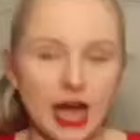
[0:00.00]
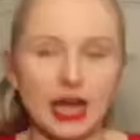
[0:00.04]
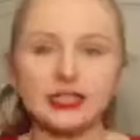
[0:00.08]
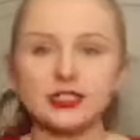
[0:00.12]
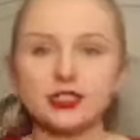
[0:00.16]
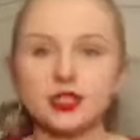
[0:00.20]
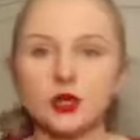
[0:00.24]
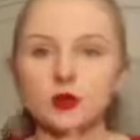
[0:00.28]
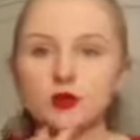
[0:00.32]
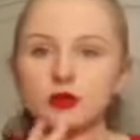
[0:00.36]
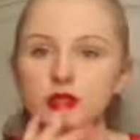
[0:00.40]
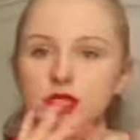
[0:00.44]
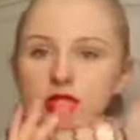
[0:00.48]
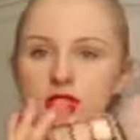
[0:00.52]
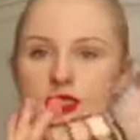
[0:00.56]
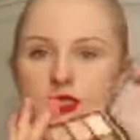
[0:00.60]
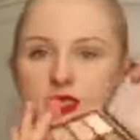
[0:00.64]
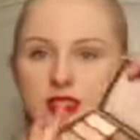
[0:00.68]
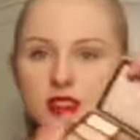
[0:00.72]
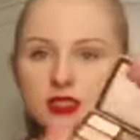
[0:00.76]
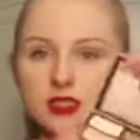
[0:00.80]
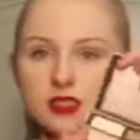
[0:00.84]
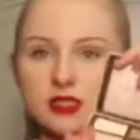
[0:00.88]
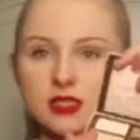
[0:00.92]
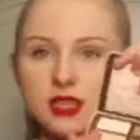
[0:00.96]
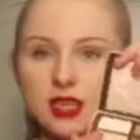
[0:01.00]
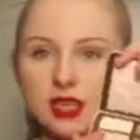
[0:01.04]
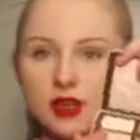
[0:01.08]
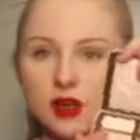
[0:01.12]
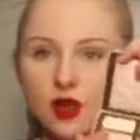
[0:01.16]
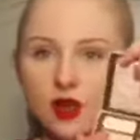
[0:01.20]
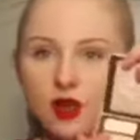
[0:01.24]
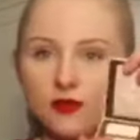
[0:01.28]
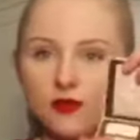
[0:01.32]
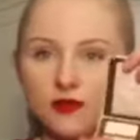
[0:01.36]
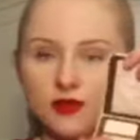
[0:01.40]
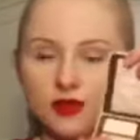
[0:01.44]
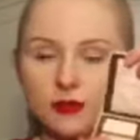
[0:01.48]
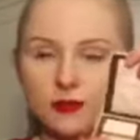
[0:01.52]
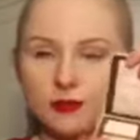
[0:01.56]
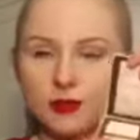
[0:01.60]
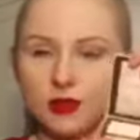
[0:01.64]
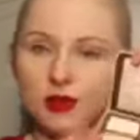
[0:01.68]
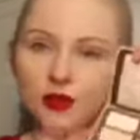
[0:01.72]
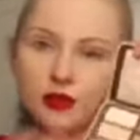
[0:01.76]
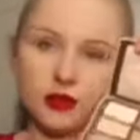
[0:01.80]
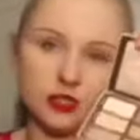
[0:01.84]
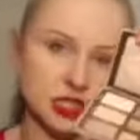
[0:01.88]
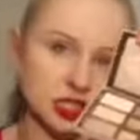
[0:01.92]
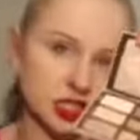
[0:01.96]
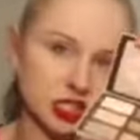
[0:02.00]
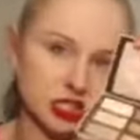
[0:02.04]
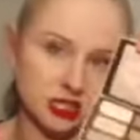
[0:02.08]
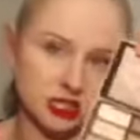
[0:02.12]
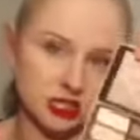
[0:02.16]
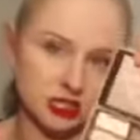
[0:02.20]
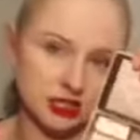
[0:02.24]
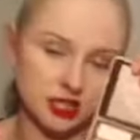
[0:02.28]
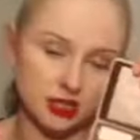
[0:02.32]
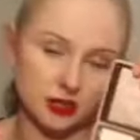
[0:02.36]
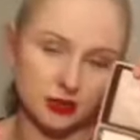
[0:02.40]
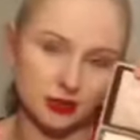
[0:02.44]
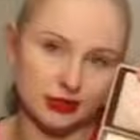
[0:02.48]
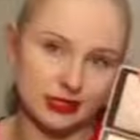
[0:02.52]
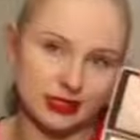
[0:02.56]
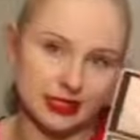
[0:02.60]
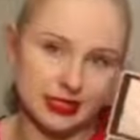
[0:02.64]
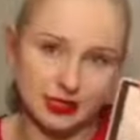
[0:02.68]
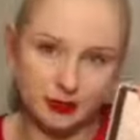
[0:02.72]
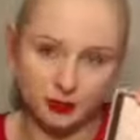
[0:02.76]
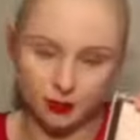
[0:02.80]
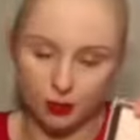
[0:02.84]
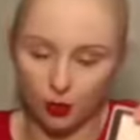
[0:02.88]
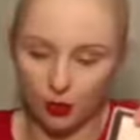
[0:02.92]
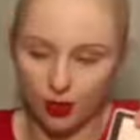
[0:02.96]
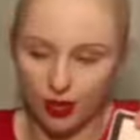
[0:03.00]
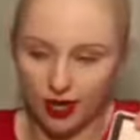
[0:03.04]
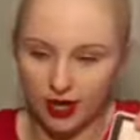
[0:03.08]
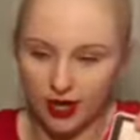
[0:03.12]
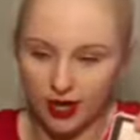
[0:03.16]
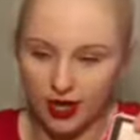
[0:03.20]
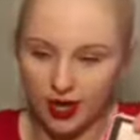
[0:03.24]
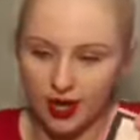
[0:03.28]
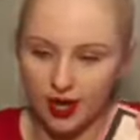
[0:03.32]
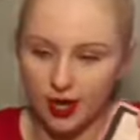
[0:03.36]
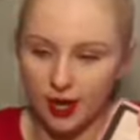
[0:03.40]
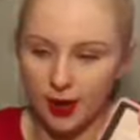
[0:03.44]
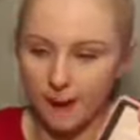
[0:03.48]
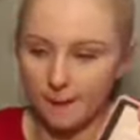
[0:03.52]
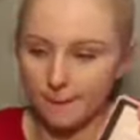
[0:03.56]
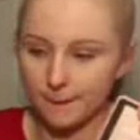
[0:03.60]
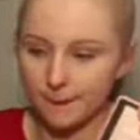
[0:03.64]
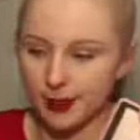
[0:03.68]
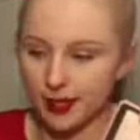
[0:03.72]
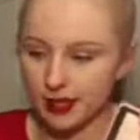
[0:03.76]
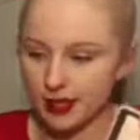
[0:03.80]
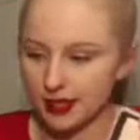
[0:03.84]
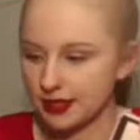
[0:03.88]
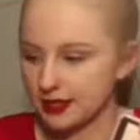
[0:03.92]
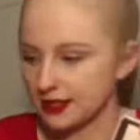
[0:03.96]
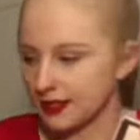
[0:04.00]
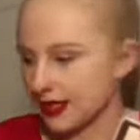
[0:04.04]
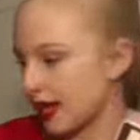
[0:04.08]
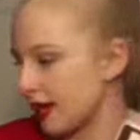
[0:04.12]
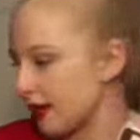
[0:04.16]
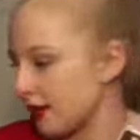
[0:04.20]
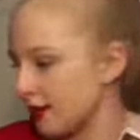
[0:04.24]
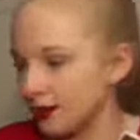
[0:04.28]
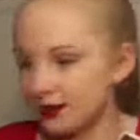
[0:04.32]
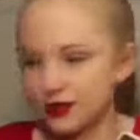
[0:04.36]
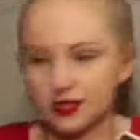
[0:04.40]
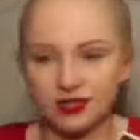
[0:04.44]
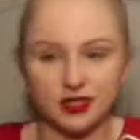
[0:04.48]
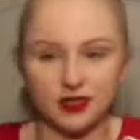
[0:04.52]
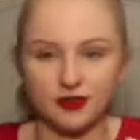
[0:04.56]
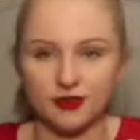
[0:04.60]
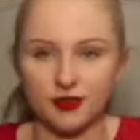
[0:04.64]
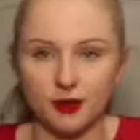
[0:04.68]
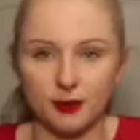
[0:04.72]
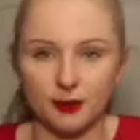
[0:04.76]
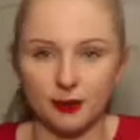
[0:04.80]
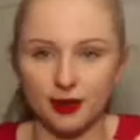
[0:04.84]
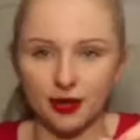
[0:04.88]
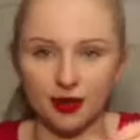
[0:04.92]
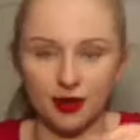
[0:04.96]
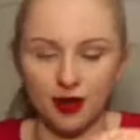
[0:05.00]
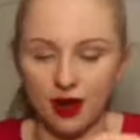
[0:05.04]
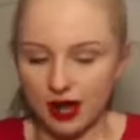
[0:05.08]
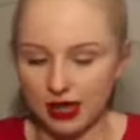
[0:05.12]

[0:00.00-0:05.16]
I don't take this thing off of the mirrors just because I don't see the point because I use a different mirror